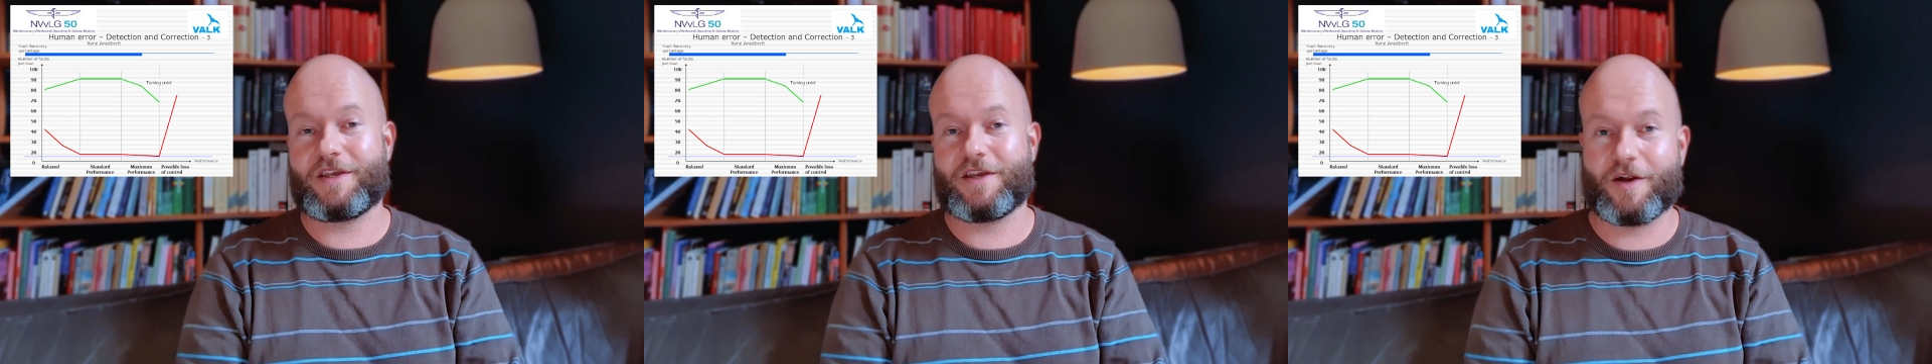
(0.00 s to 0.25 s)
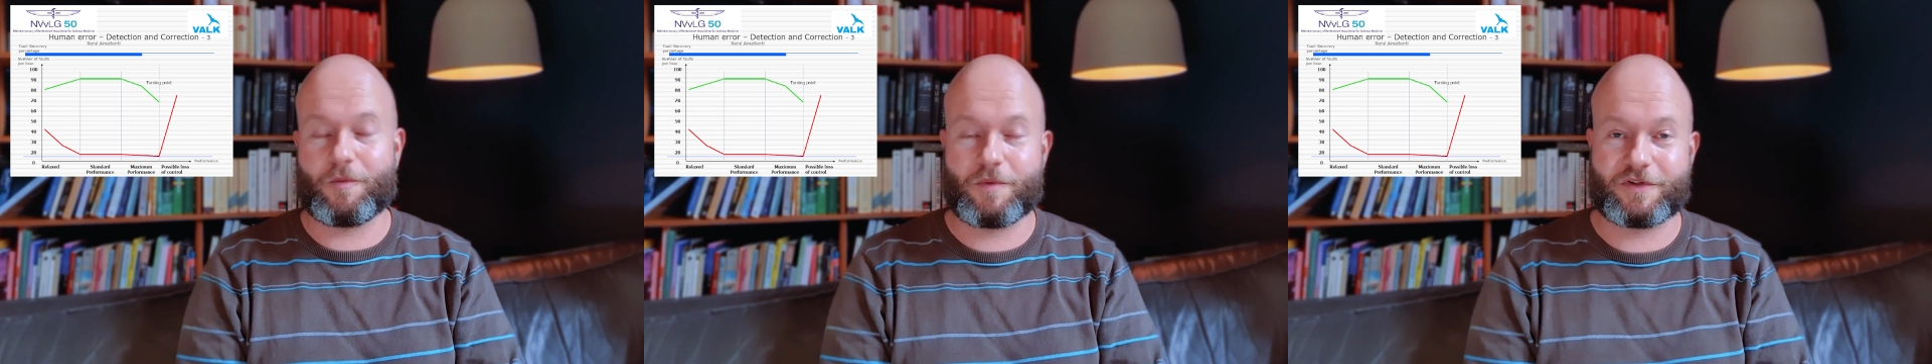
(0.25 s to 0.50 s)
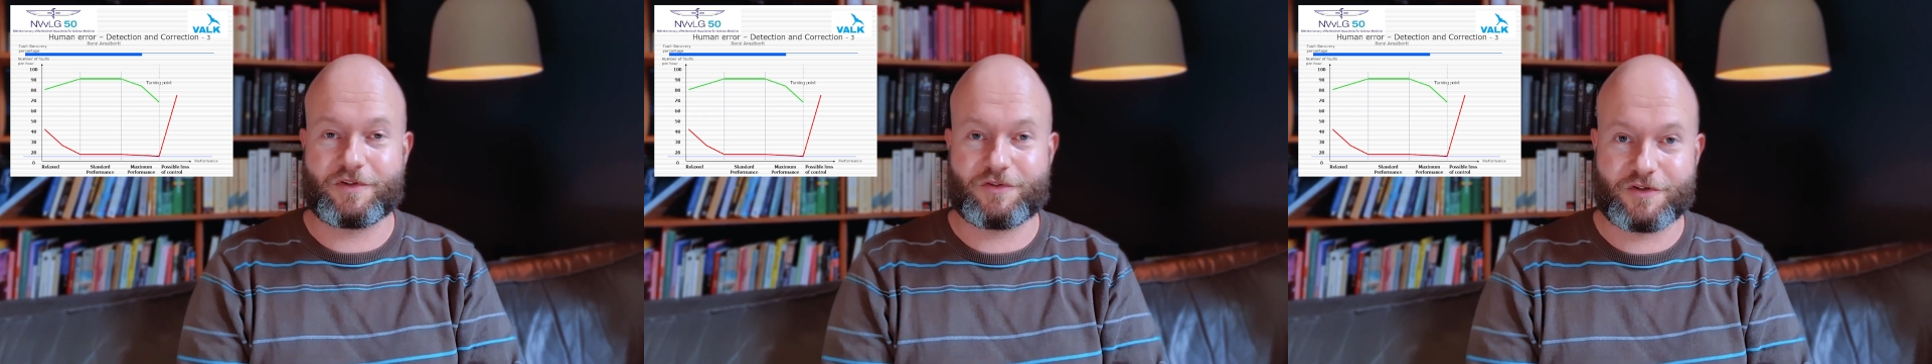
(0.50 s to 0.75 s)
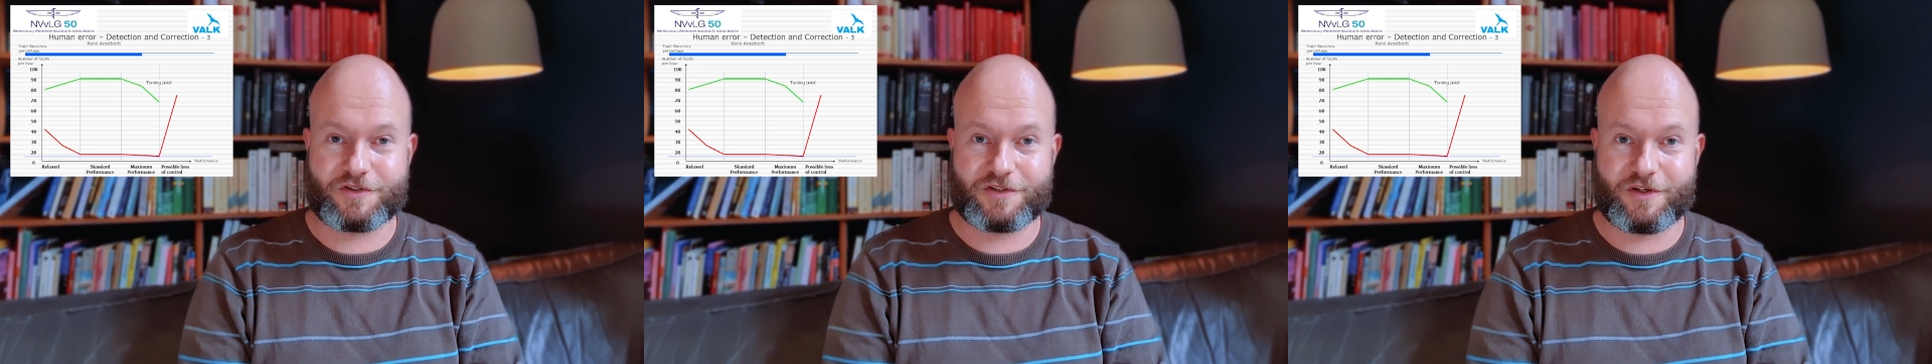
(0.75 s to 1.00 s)
here with the
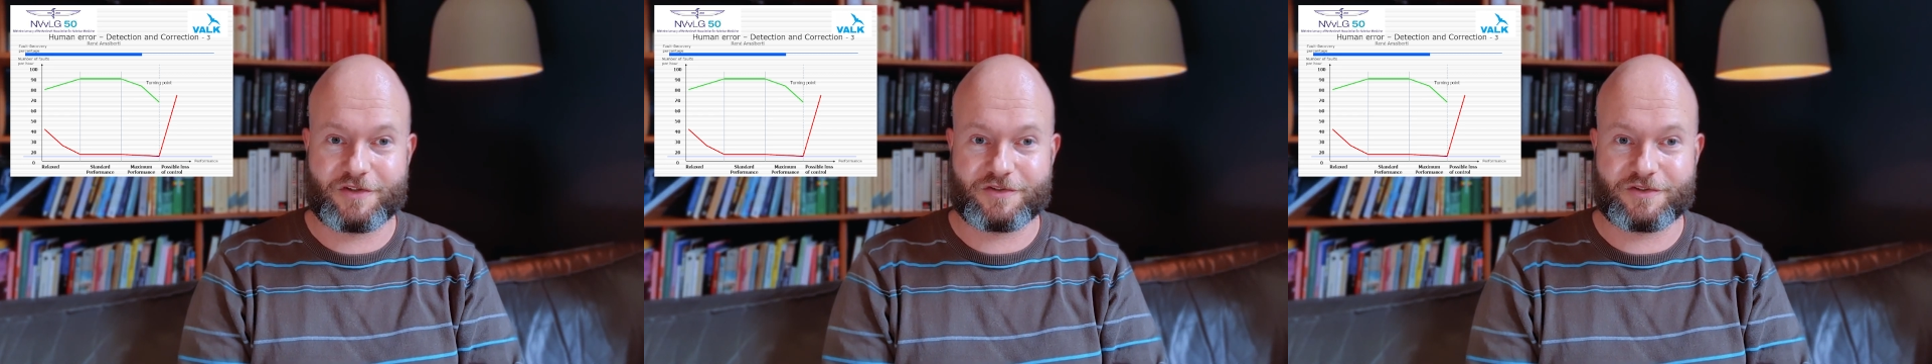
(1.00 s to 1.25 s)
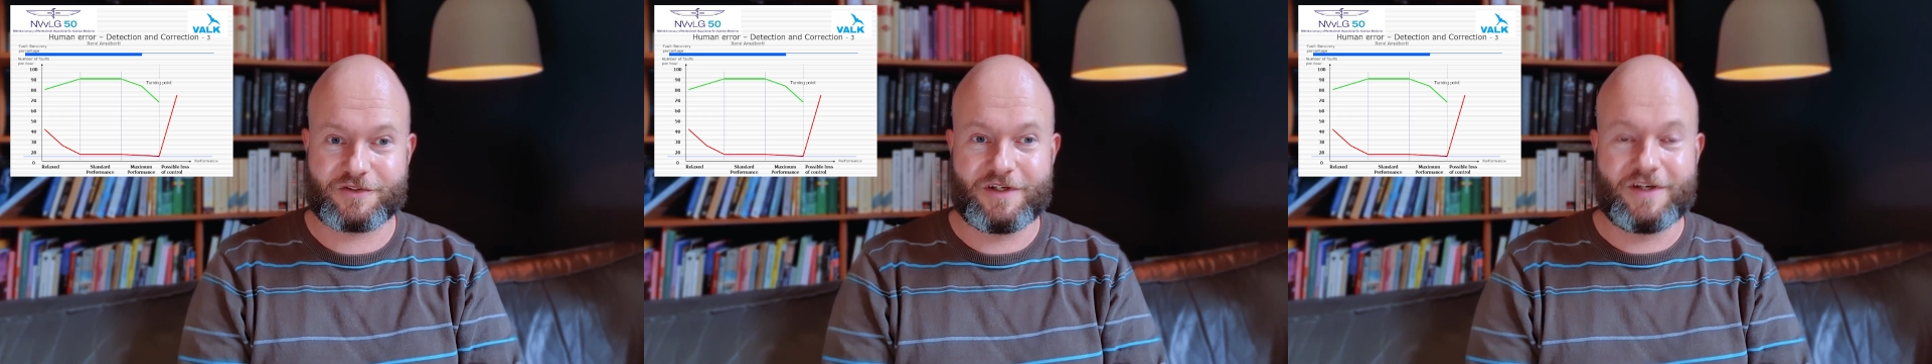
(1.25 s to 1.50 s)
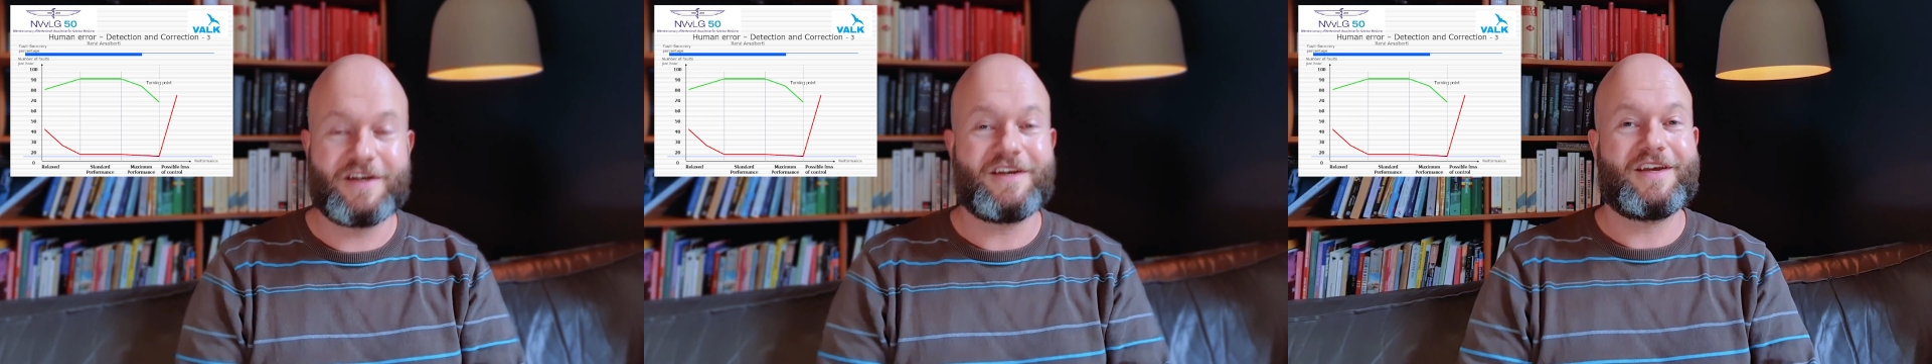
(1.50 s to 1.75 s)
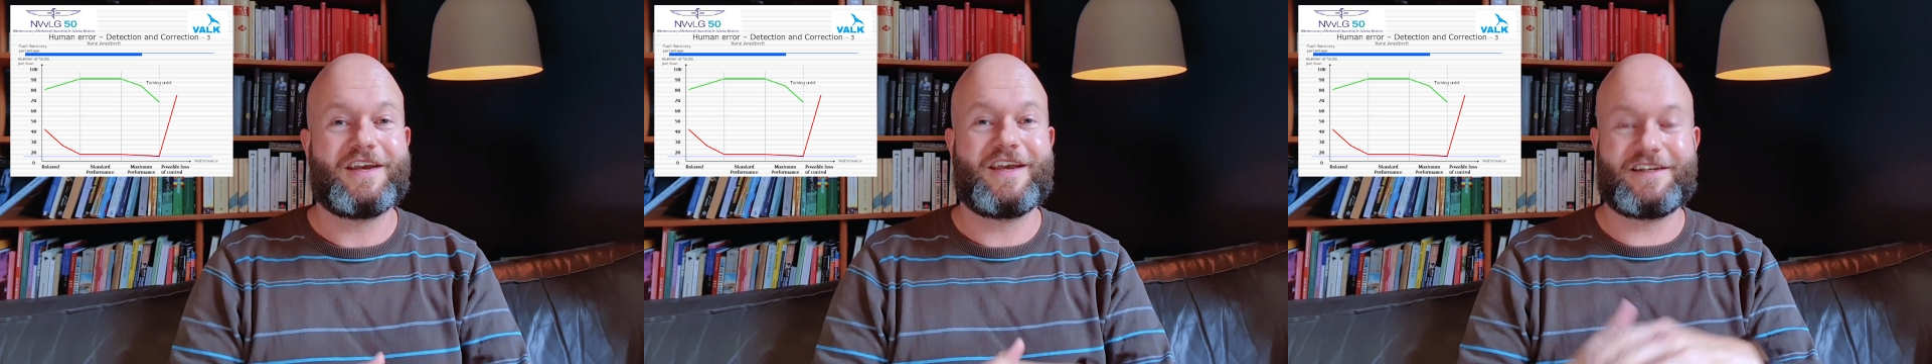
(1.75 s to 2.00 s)
Dirty Dozen,
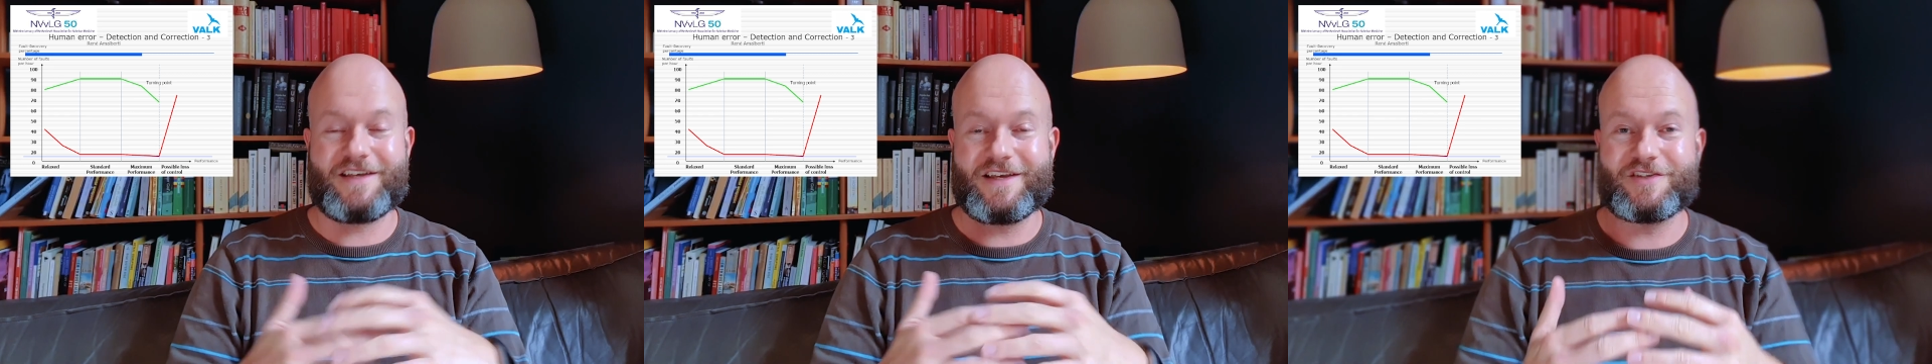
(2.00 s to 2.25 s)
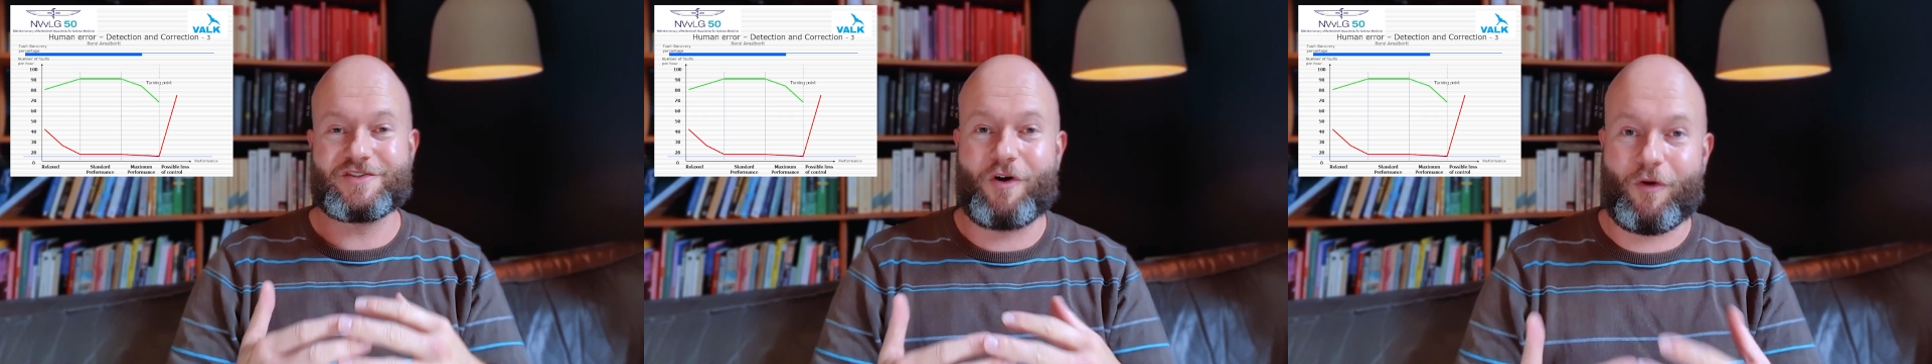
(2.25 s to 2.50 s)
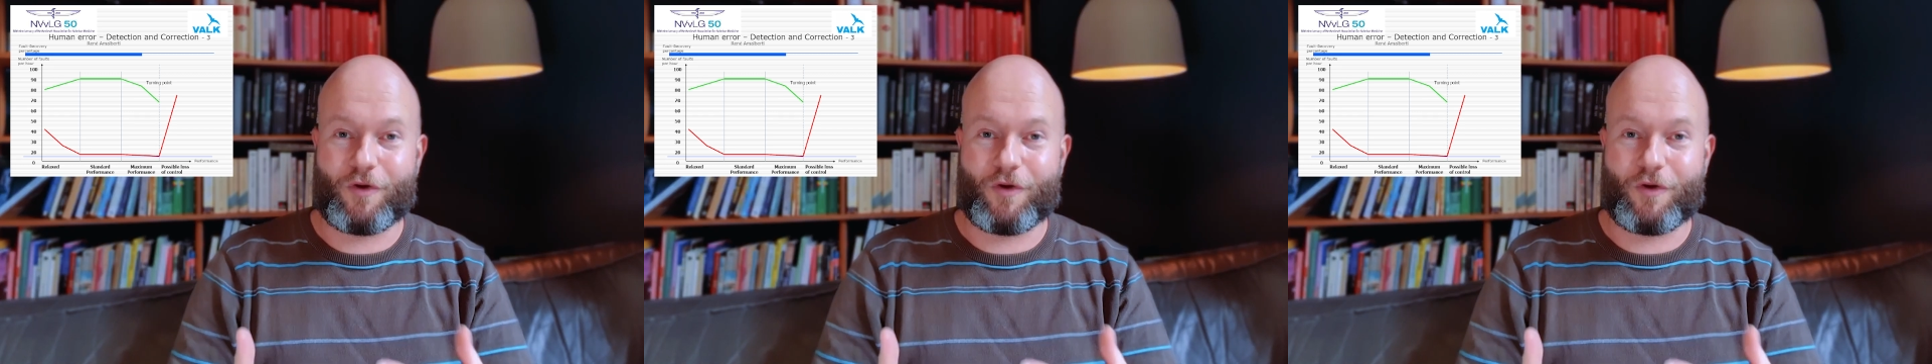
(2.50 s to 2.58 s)
it is all